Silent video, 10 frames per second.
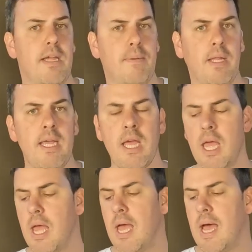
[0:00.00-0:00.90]
separately.
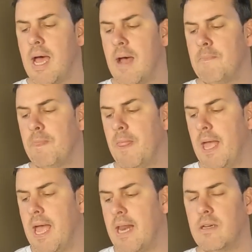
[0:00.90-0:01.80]

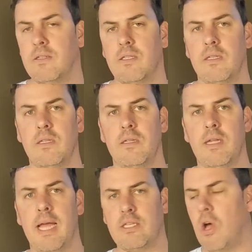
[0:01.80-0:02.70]
And
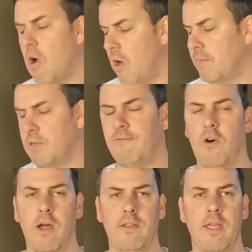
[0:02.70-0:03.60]
at times you
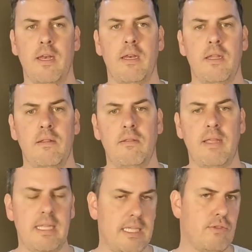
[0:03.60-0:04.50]
find that
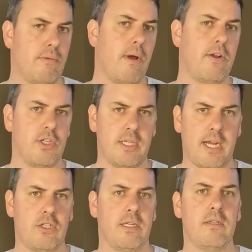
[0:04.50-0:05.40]
this remote just
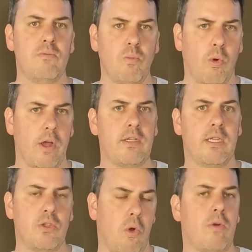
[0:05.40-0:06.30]
actually worked
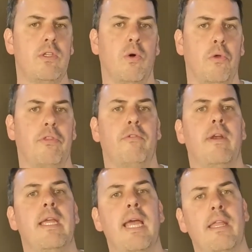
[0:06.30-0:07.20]
and talked to all
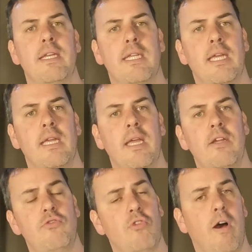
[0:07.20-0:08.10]
3 LED
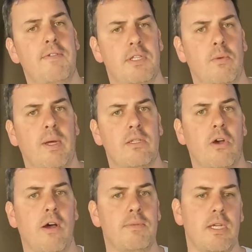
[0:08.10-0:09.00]
drivers at the one
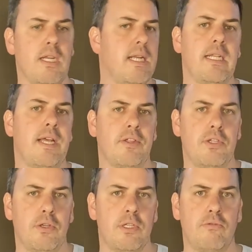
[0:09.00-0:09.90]
time, so you didn't need the other
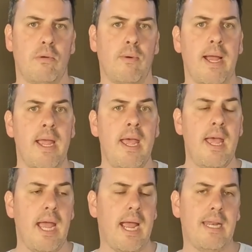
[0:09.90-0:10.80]
2, just threw them away.
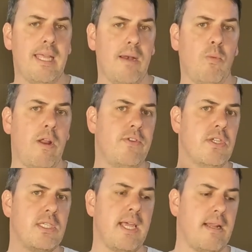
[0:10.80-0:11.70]
And then whatever you
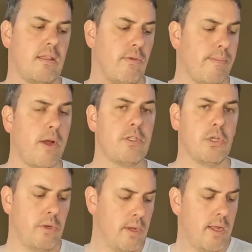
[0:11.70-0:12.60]
set the remote
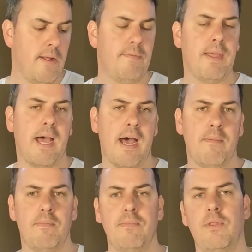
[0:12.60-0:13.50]
to,
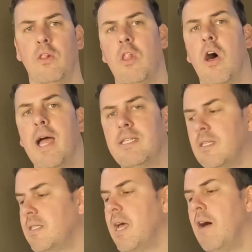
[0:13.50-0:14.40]
the light
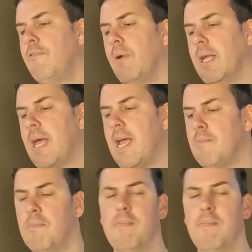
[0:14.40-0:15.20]
itself, when it came